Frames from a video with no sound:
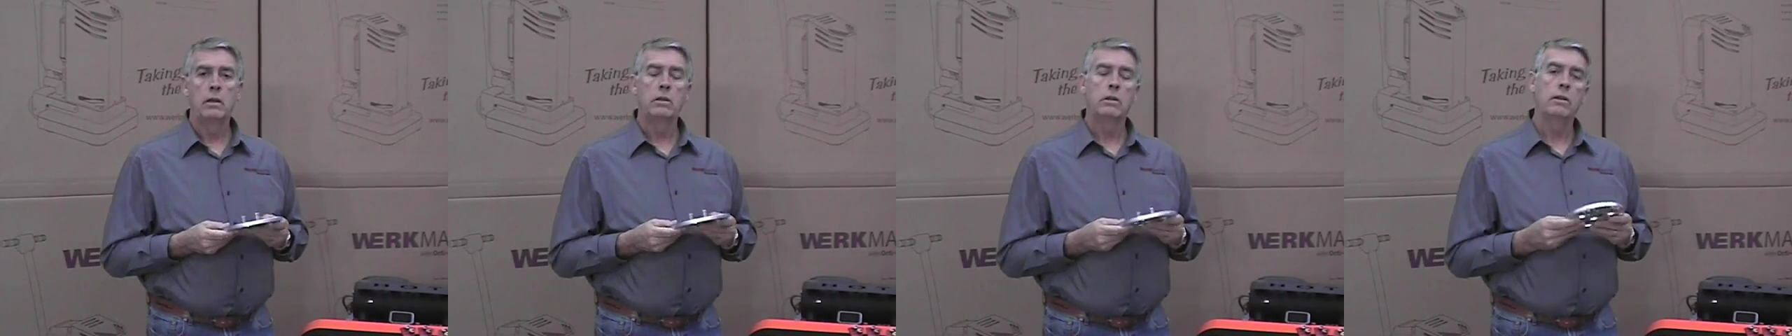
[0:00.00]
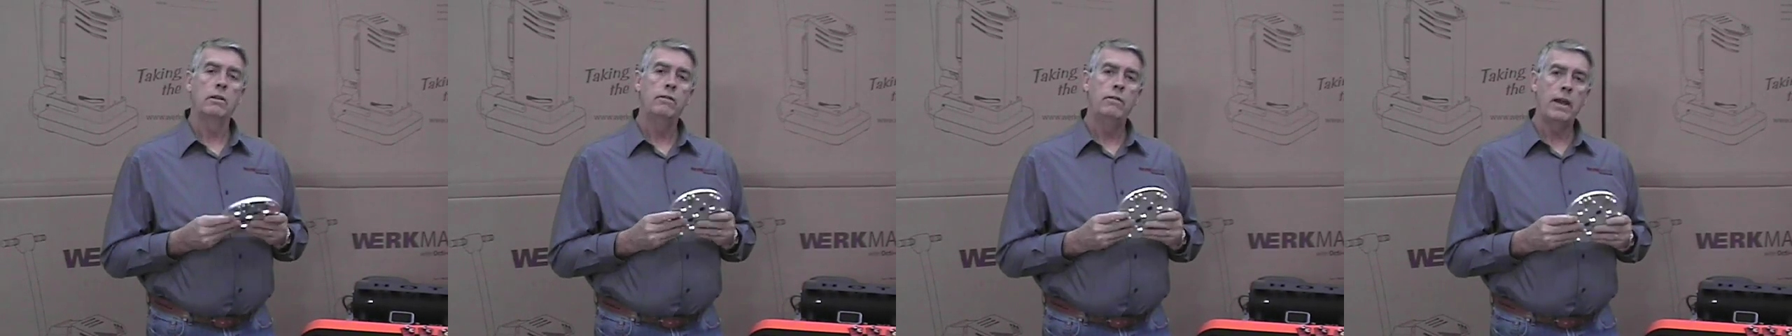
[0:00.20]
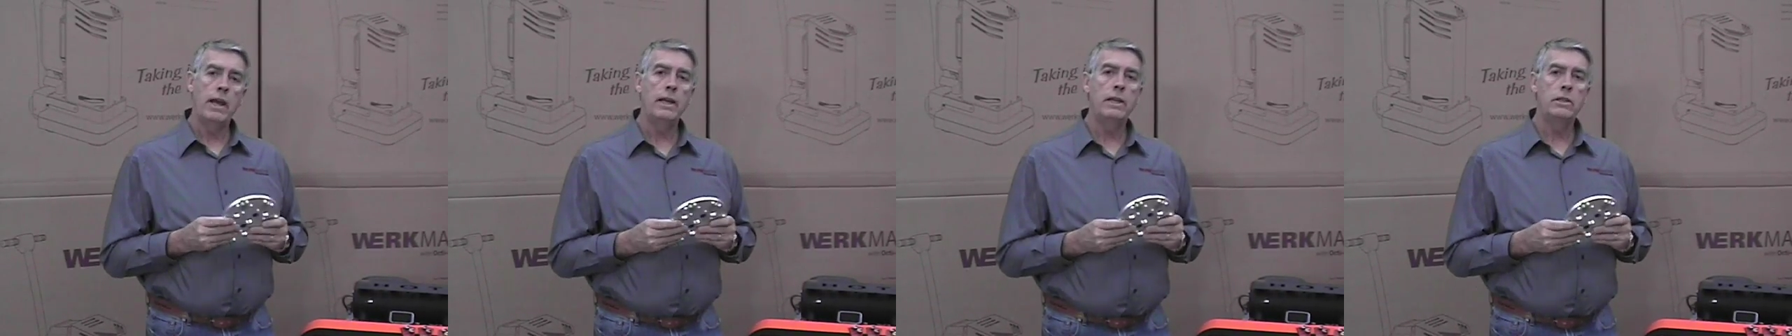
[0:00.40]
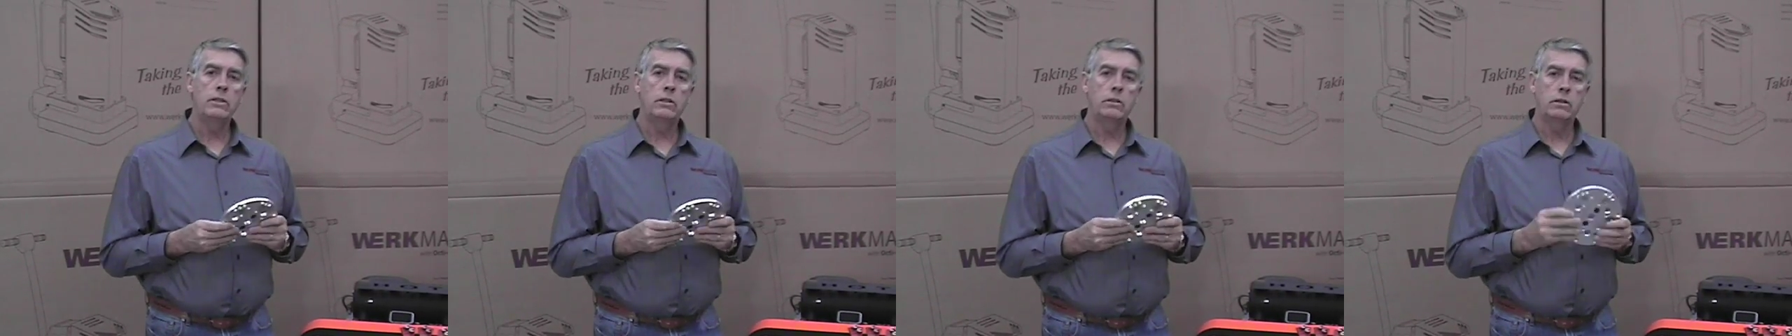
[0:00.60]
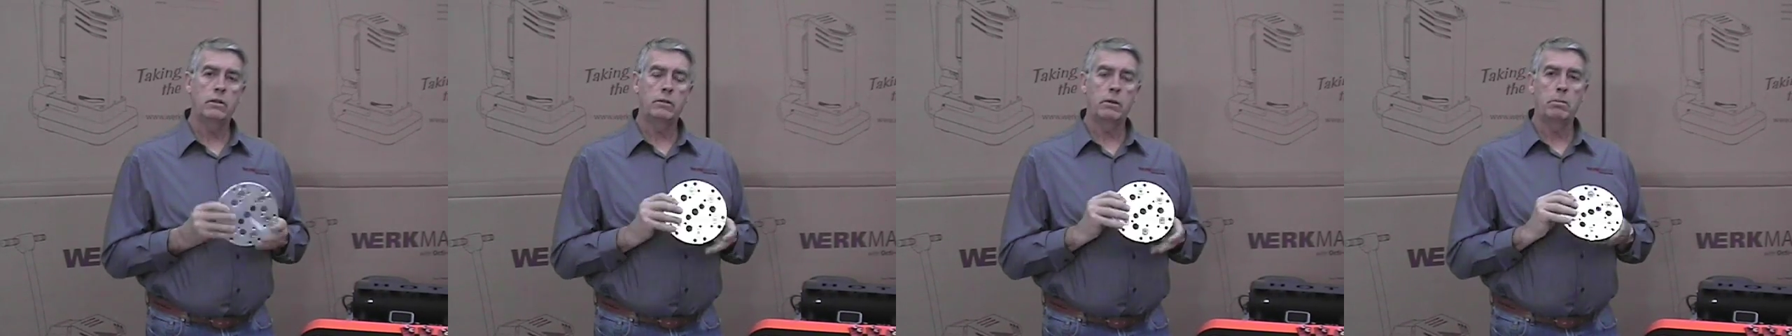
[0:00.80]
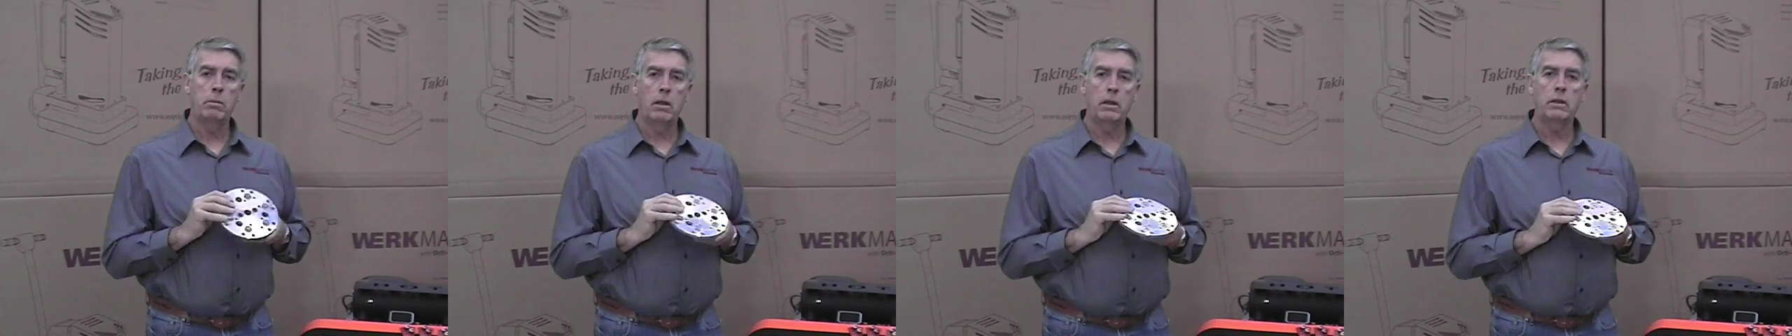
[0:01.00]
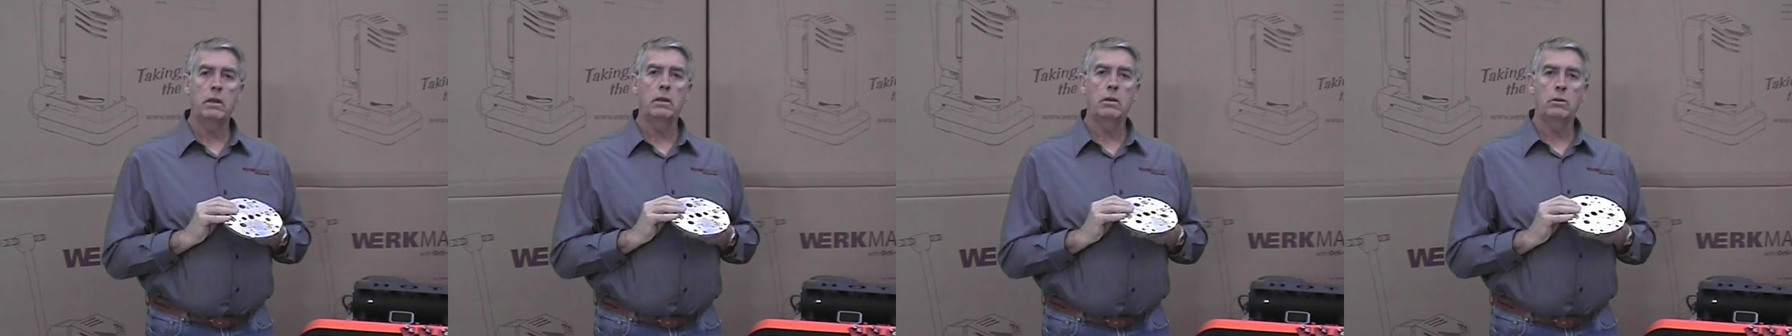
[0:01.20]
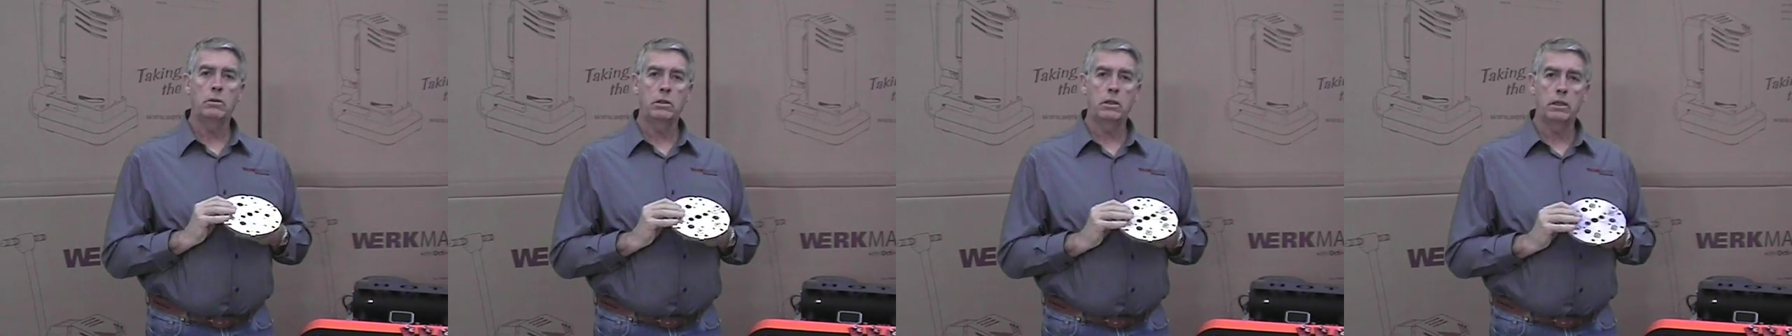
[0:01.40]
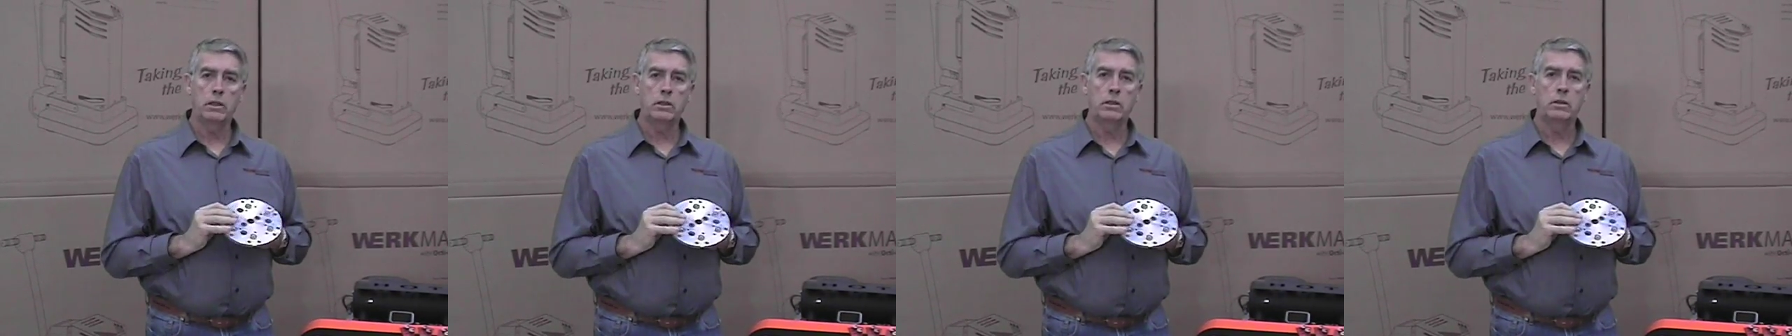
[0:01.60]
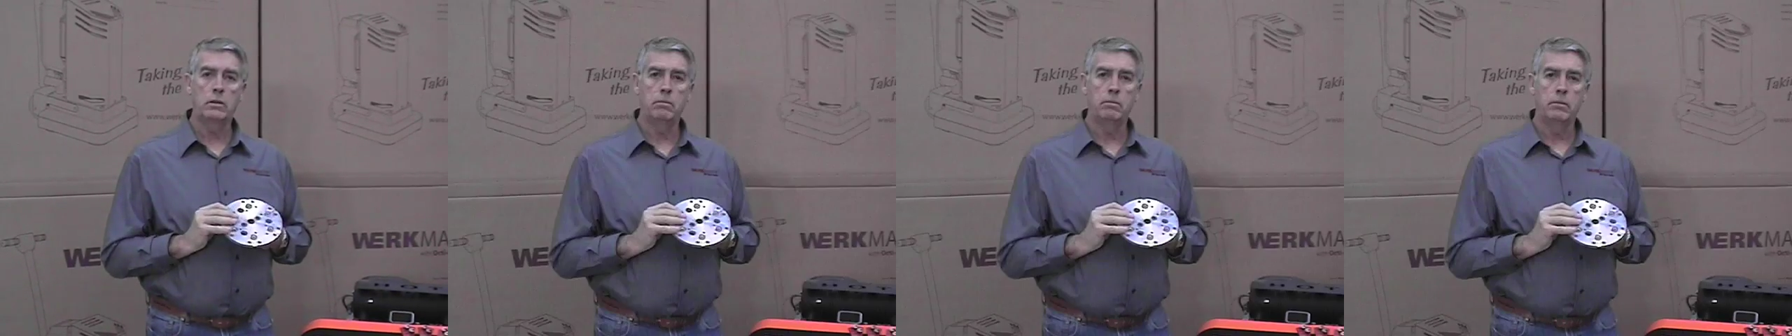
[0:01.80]
The advantages of the Plug N Go
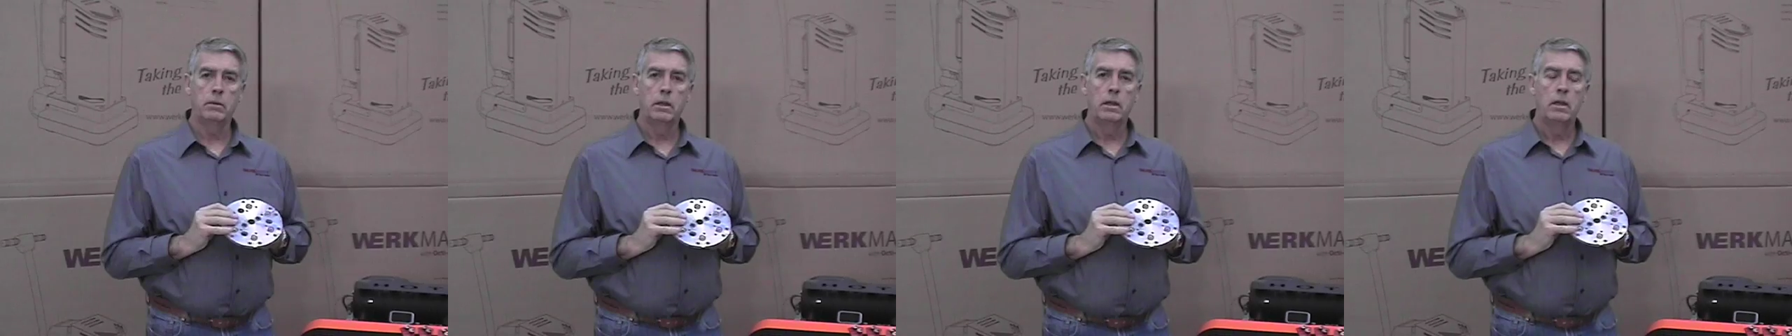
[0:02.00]
system